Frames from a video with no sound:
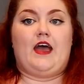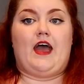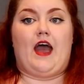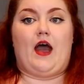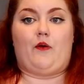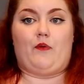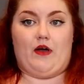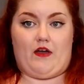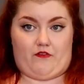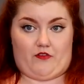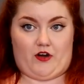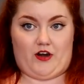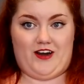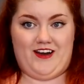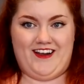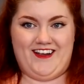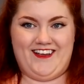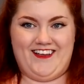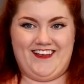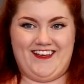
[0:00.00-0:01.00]
However,
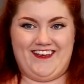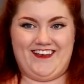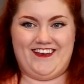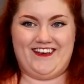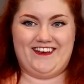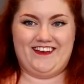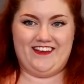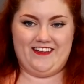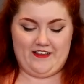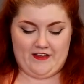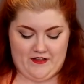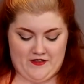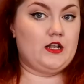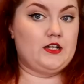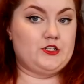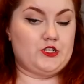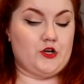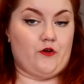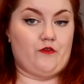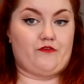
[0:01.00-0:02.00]

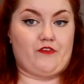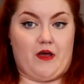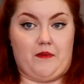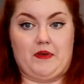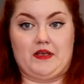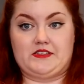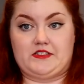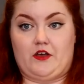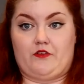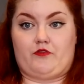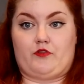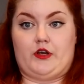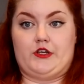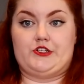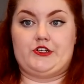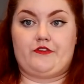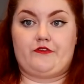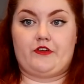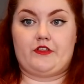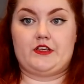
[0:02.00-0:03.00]
don't find myself
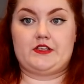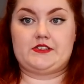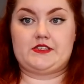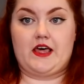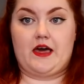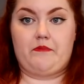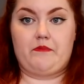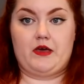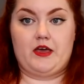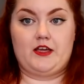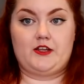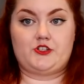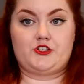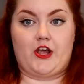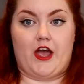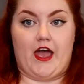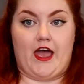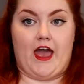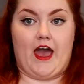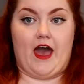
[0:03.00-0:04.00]
reaching for this that much.
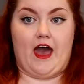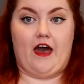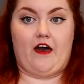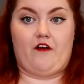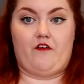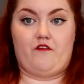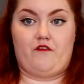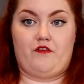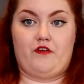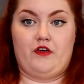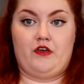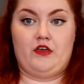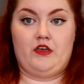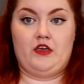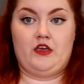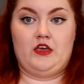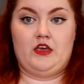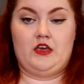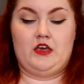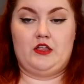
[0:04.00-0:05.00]
I have
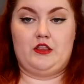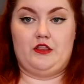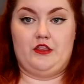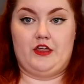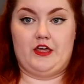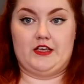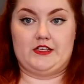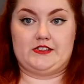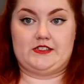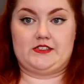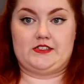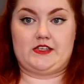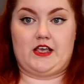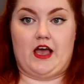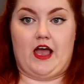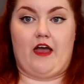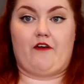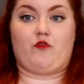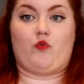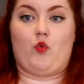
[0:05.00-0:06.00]
this,
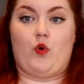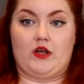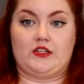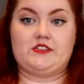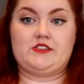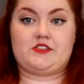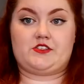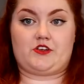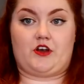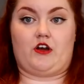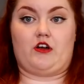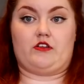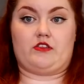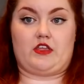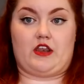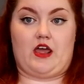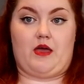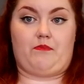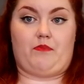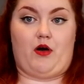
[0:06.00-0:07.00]
I have one skirt
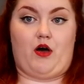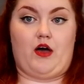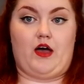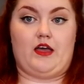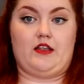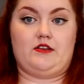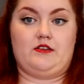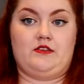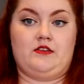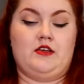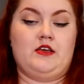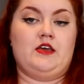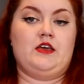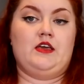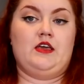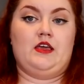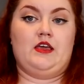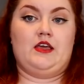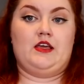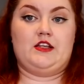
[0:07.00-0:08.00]
that I bought
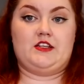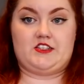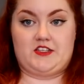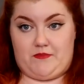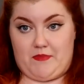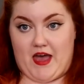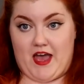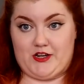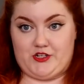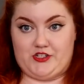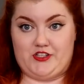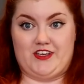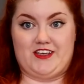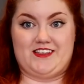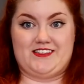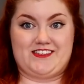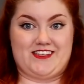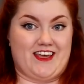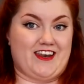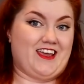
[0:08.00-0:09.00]
to match
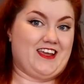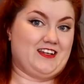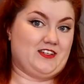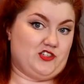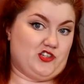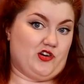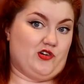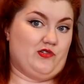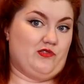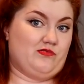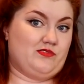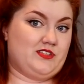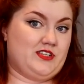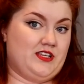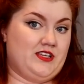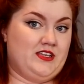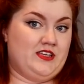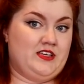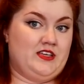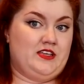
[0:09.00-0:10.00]
this, and I
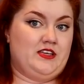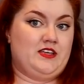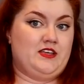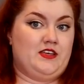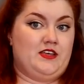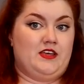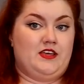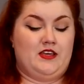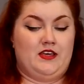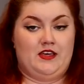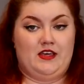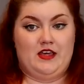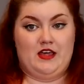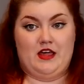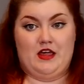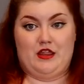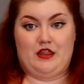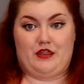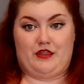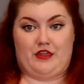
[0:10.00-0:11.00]
don't
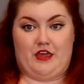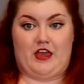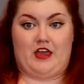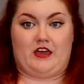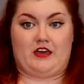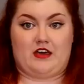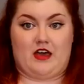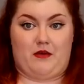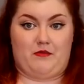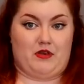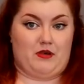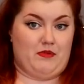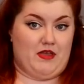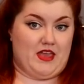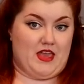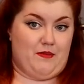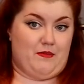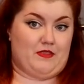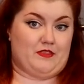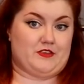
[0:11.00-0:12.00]
think I'm going to be
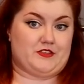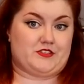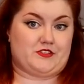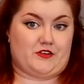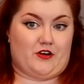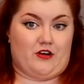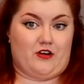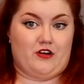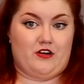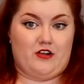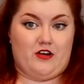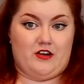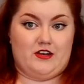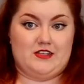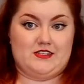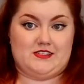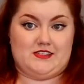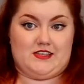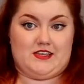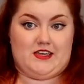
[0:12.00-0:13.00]
keeping the skirt,
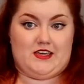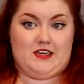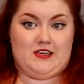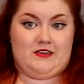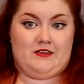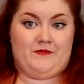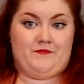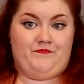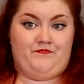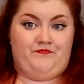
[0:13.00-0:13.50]
honestly,